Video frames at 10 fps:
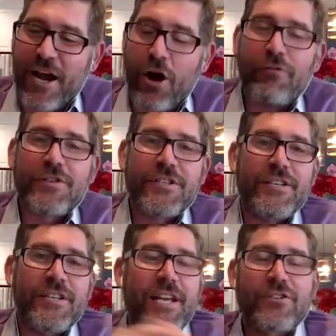all of a
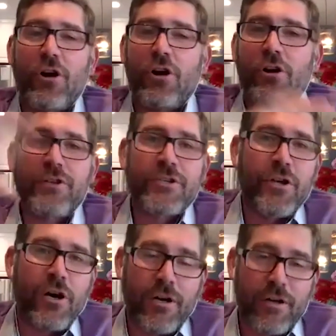sudden it takes all the
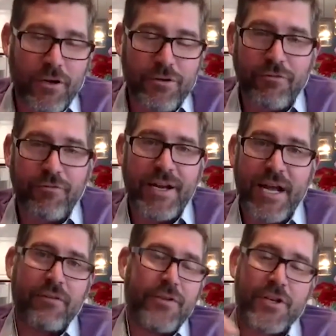dog, all the fight
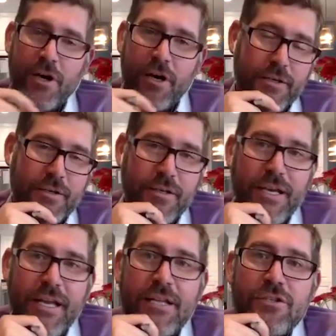out of the dog.
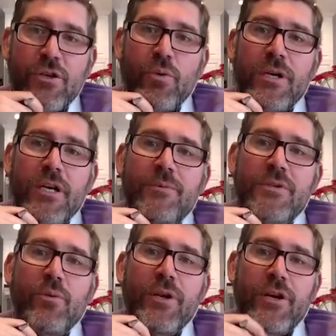And so when it comes
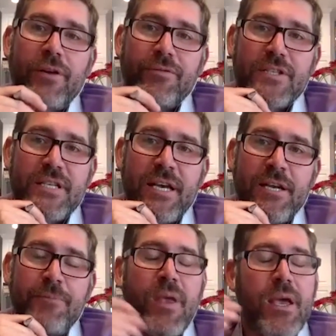to what you have to
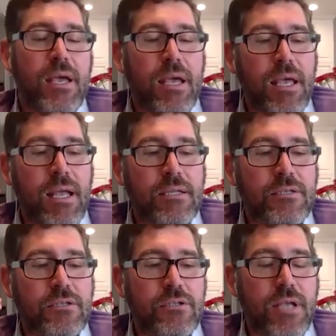say,
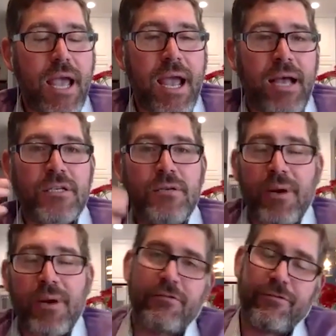it's asking
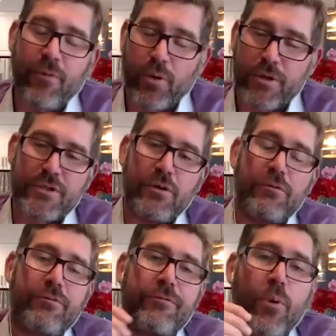about the Ford.
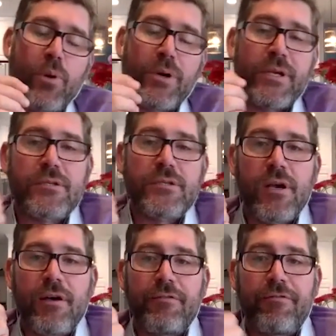So Ford is
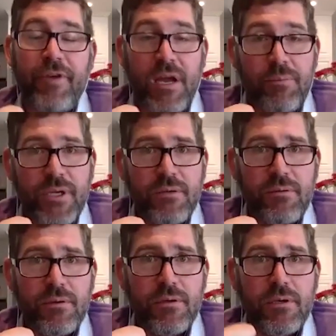family,
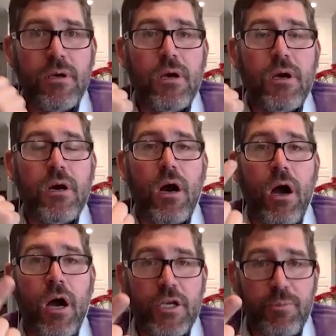
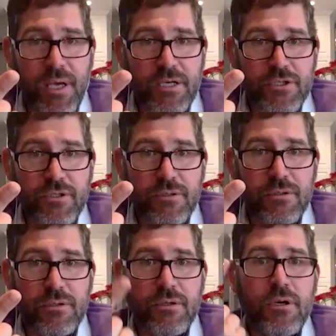occupation,
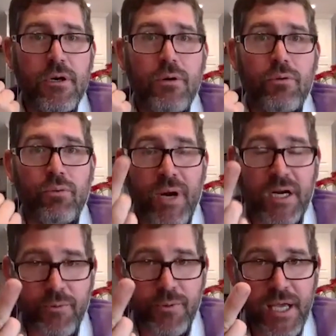
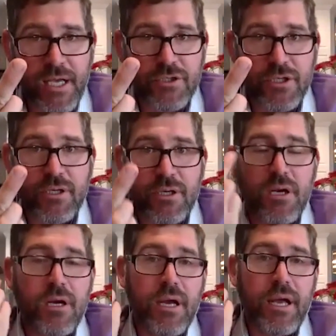recreation,
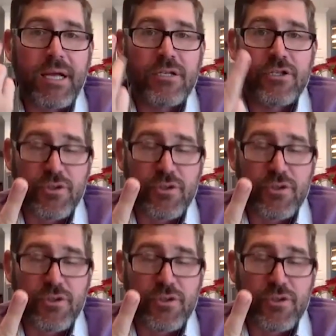and